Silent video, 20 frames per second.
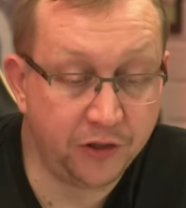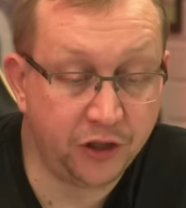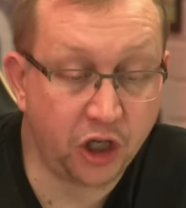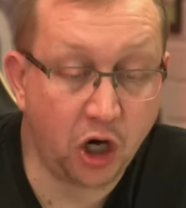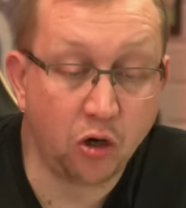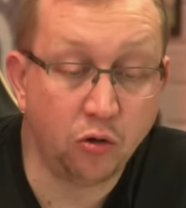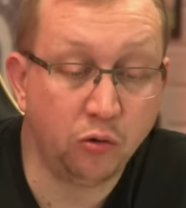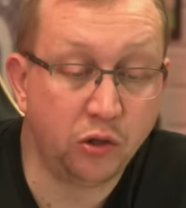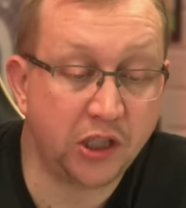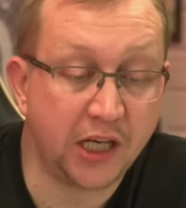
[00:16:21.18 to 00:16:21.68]

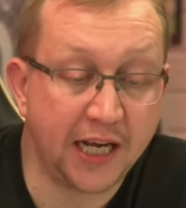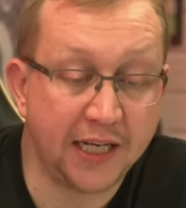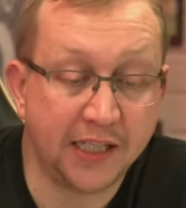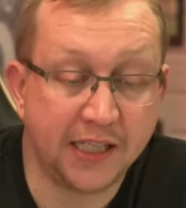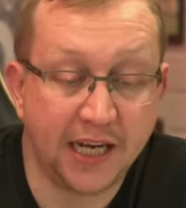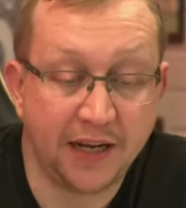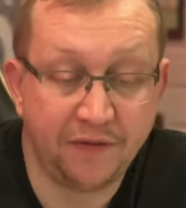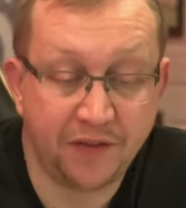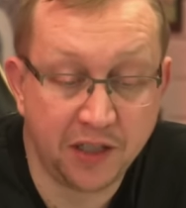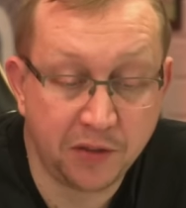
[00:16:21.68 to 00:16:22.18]
Joe
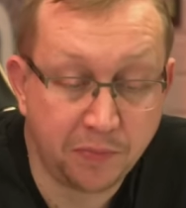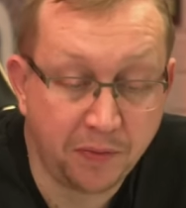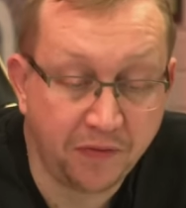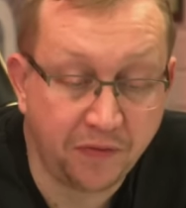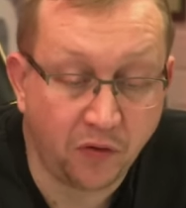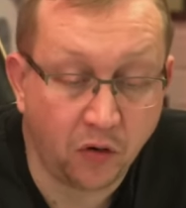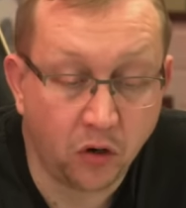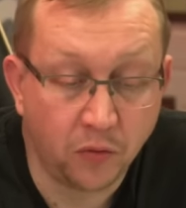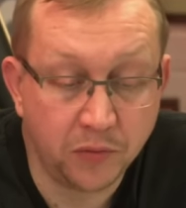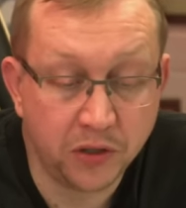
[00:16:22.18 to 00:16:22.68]
says, if this
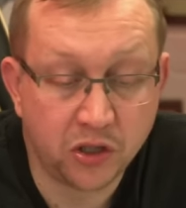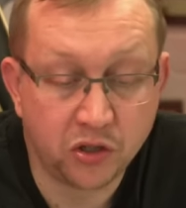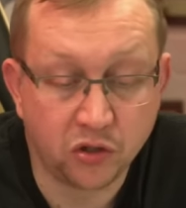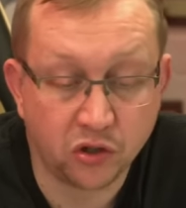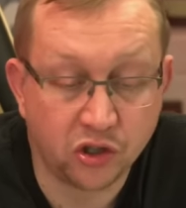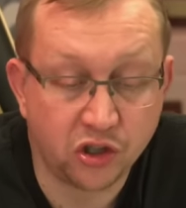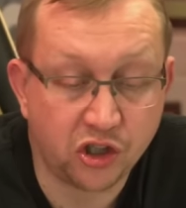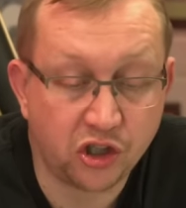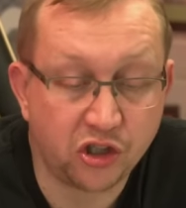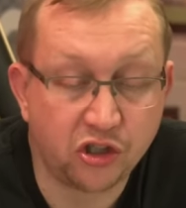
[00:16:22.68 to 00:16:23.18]
performance
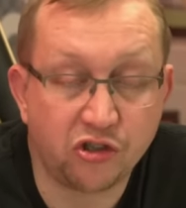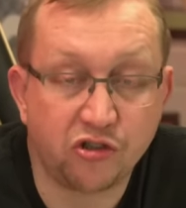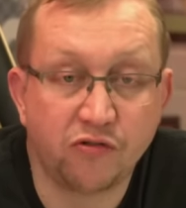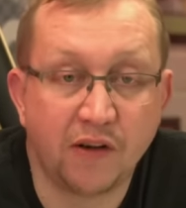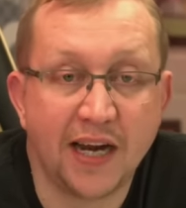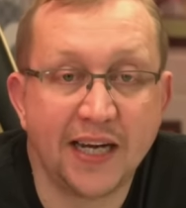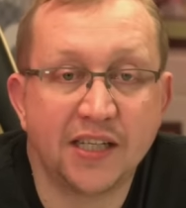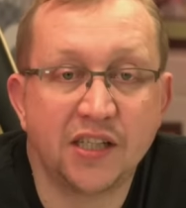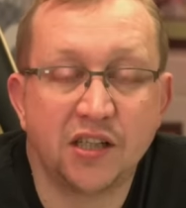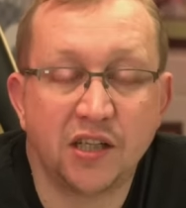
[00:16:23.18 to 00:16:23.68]
doesn't
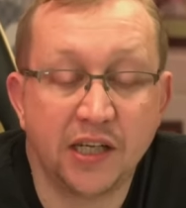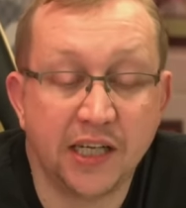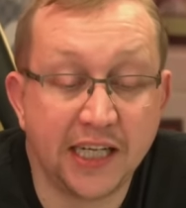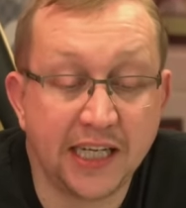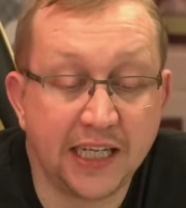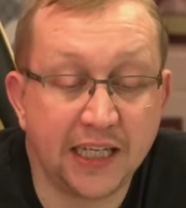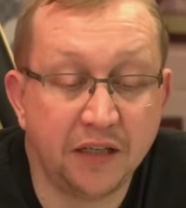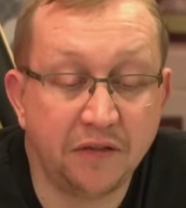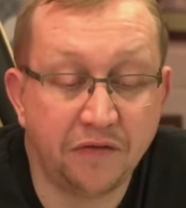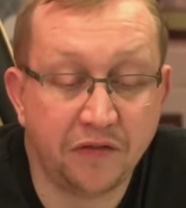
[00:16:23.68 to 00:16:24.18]
stress the
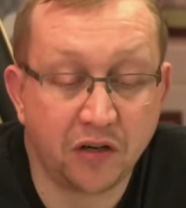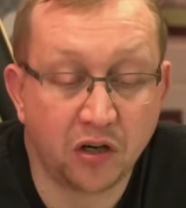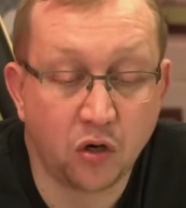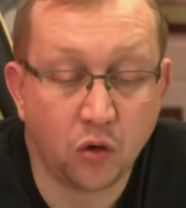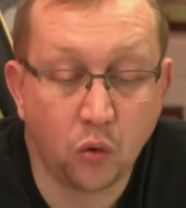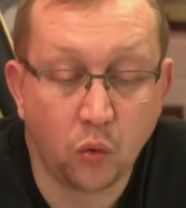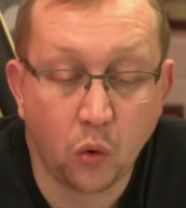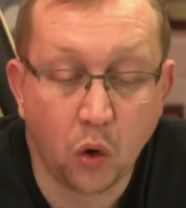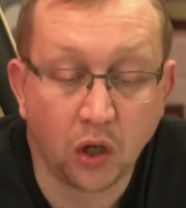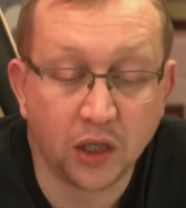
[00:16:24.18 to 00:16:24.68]
need for a
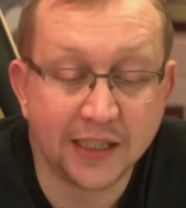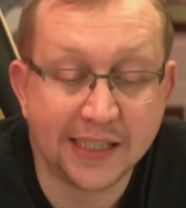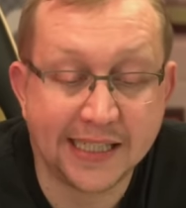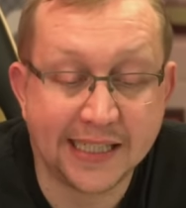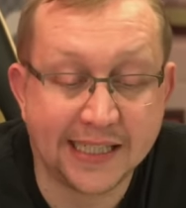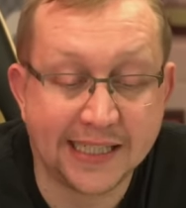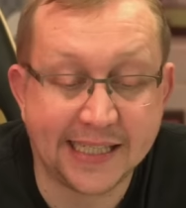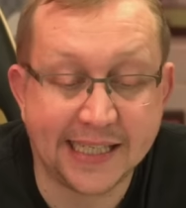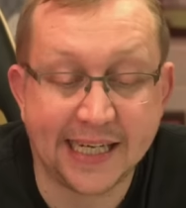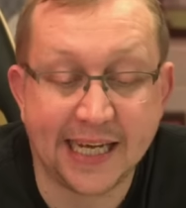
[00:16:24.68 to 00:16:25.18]

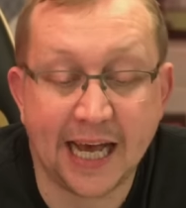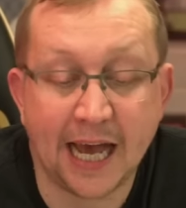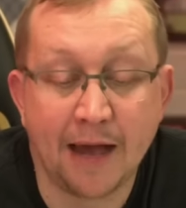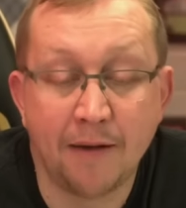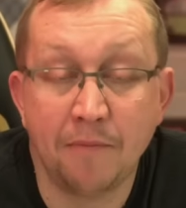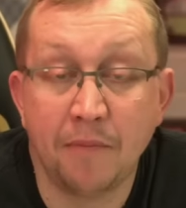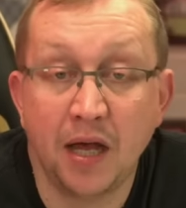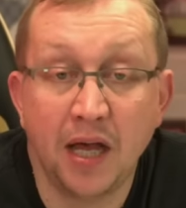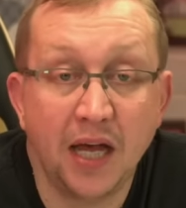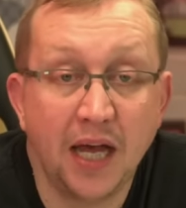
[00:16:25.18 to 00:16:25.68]
quality
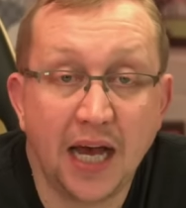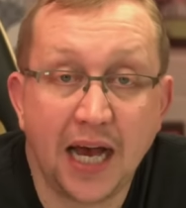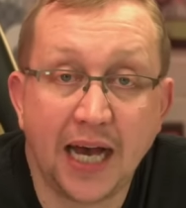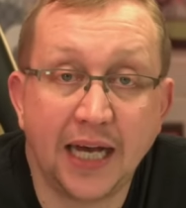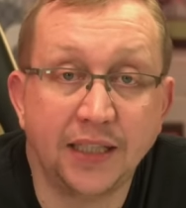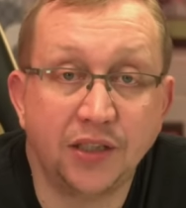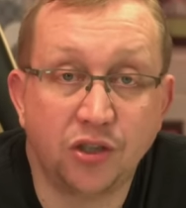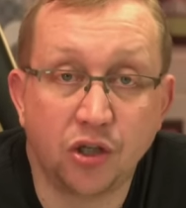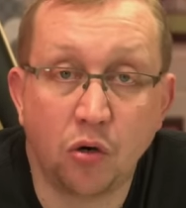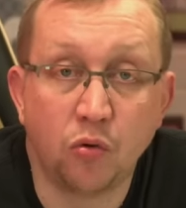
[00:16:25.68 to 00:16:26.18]
DM,
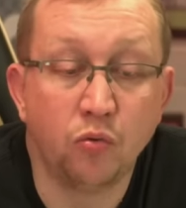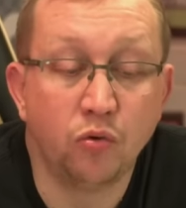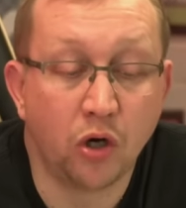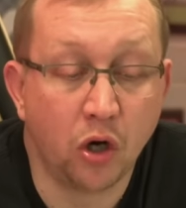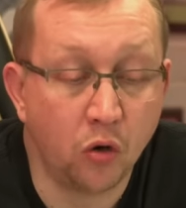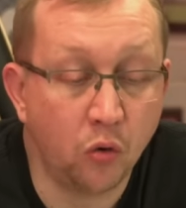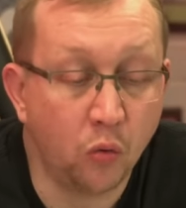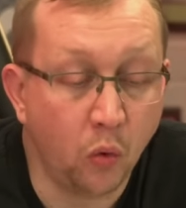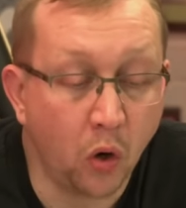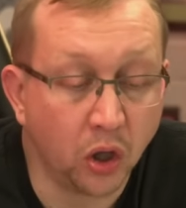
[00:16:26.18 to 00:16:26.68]
I don't
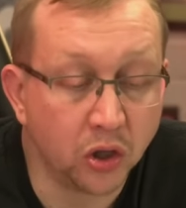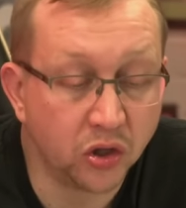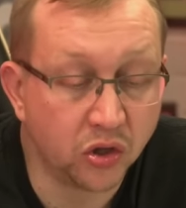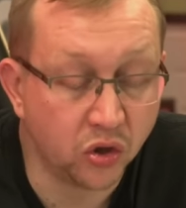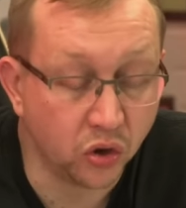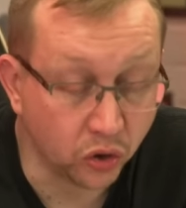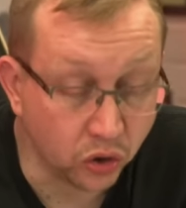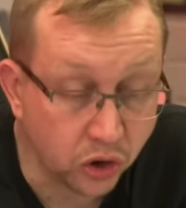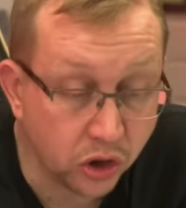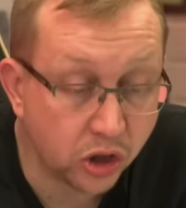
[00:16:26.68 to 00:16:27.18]
know what
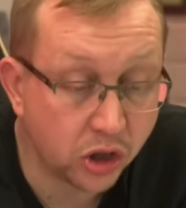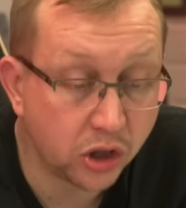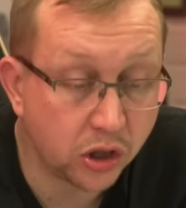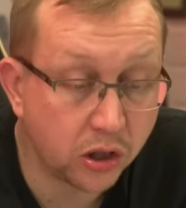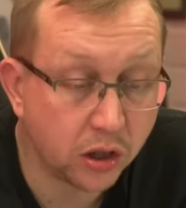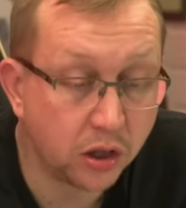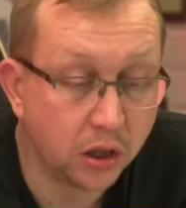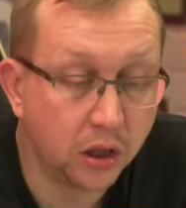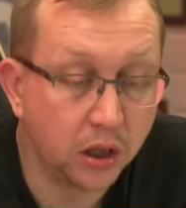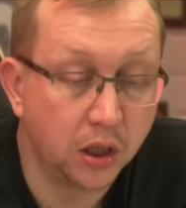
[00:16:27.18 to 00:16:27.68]

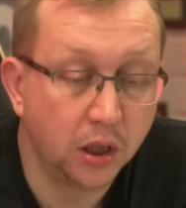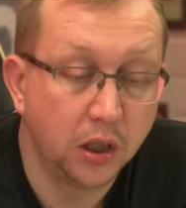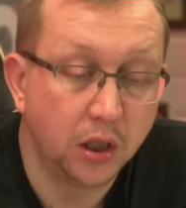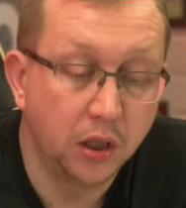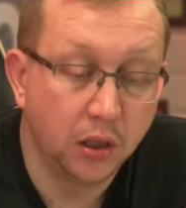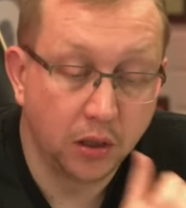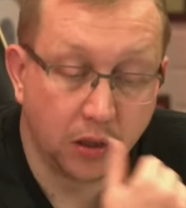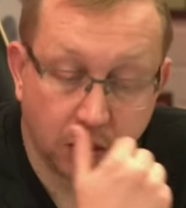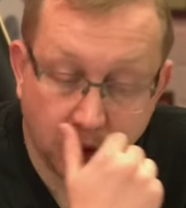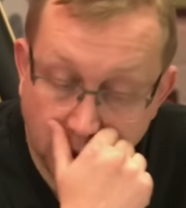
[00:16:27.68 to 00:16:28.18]
does.
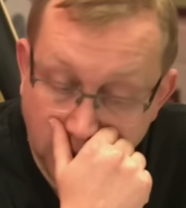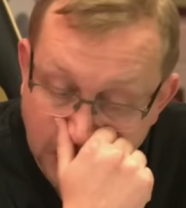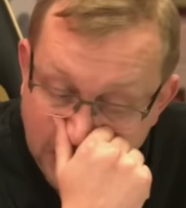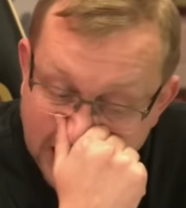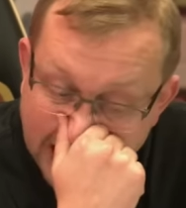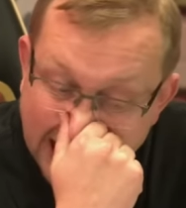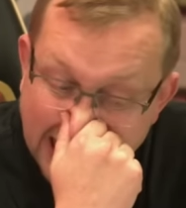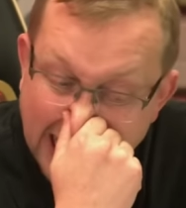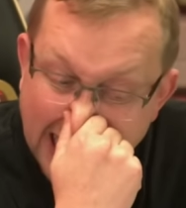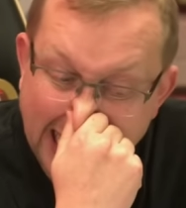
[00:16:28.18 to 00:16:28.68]

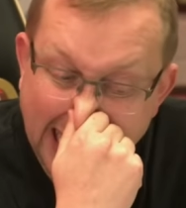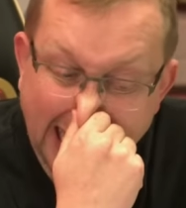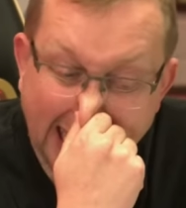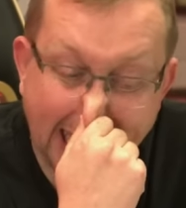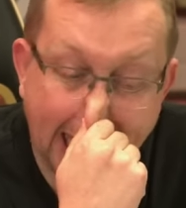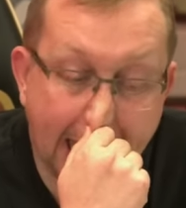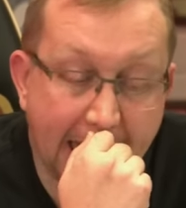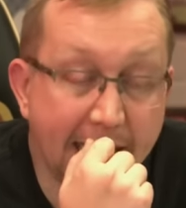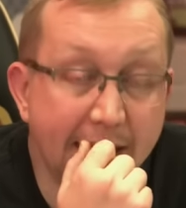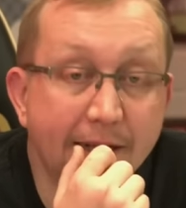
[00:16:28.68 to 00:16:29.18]
And
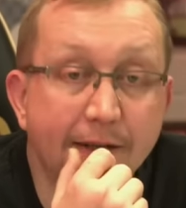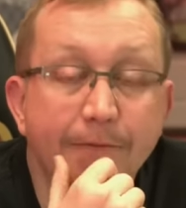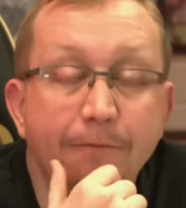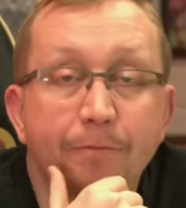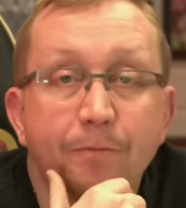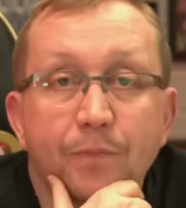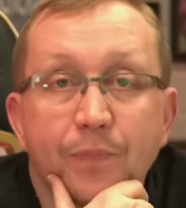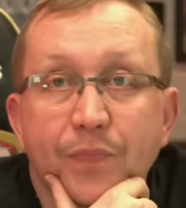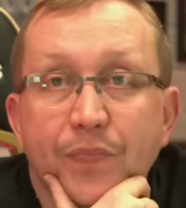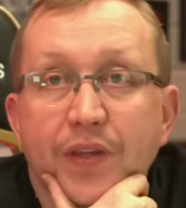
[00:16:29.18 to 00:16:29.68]
again,
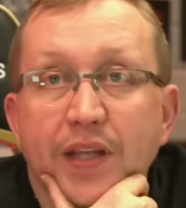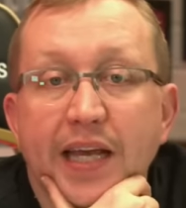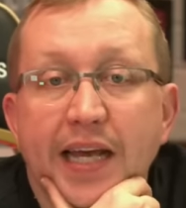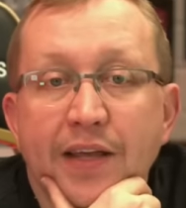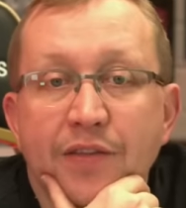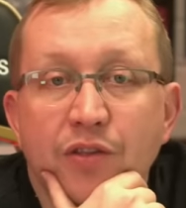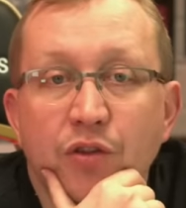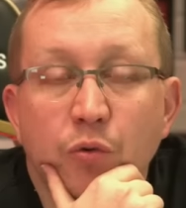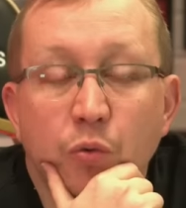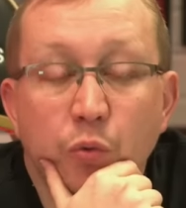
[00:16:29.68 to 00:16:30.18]

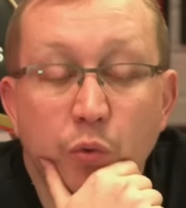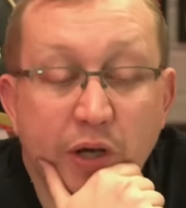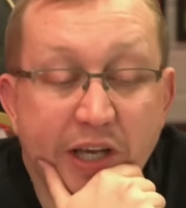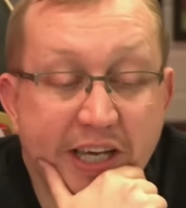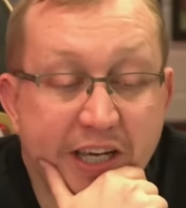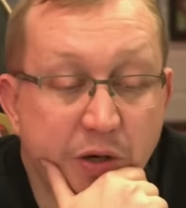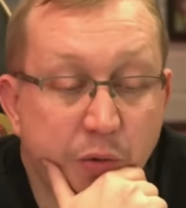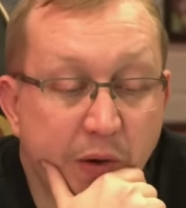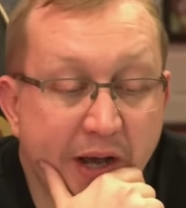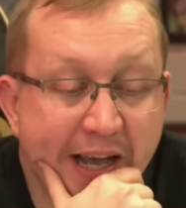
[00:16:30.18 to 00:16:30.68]
in the
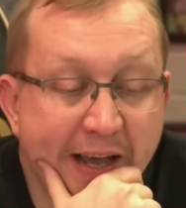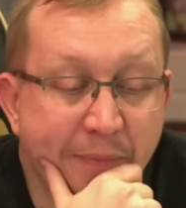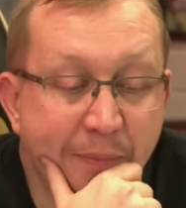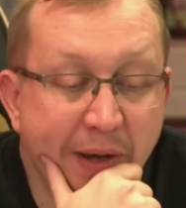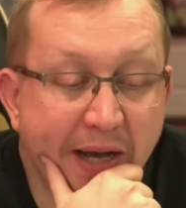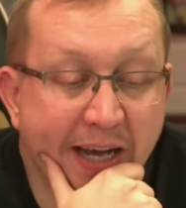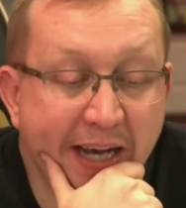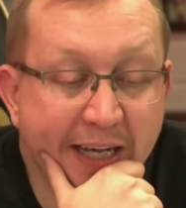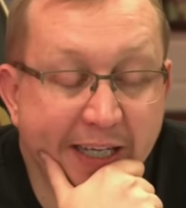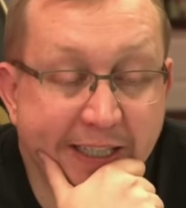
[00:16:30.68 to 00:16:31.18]
week
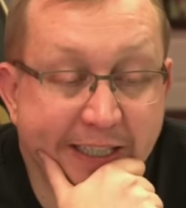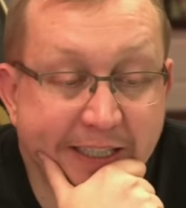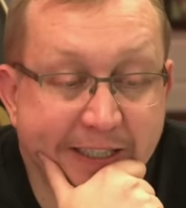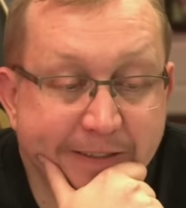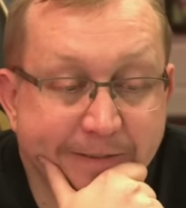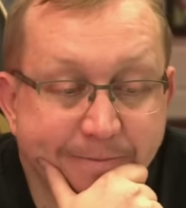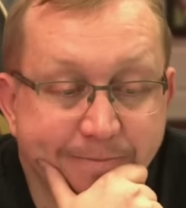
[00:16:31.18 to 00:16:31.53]
whereby